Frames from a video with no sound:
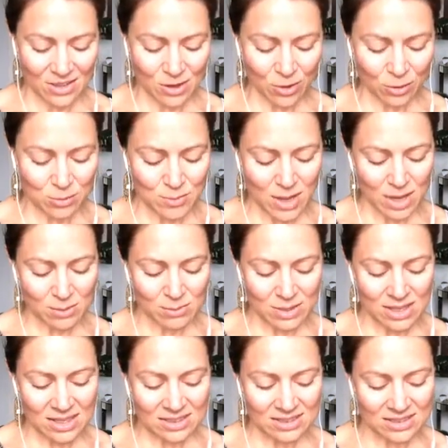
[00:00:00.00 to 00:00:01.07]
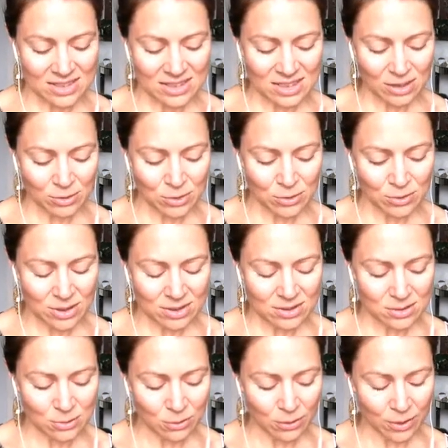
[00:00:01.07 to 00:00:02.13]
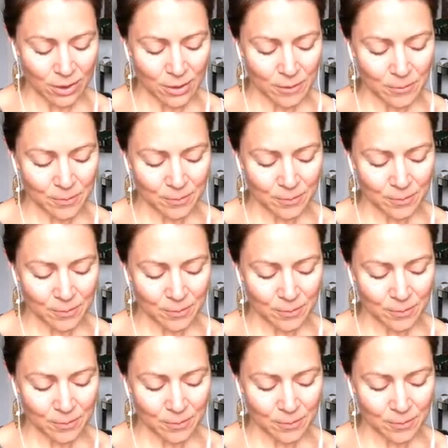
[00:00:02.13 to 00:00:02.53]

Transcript: The old man begins to tell you his story.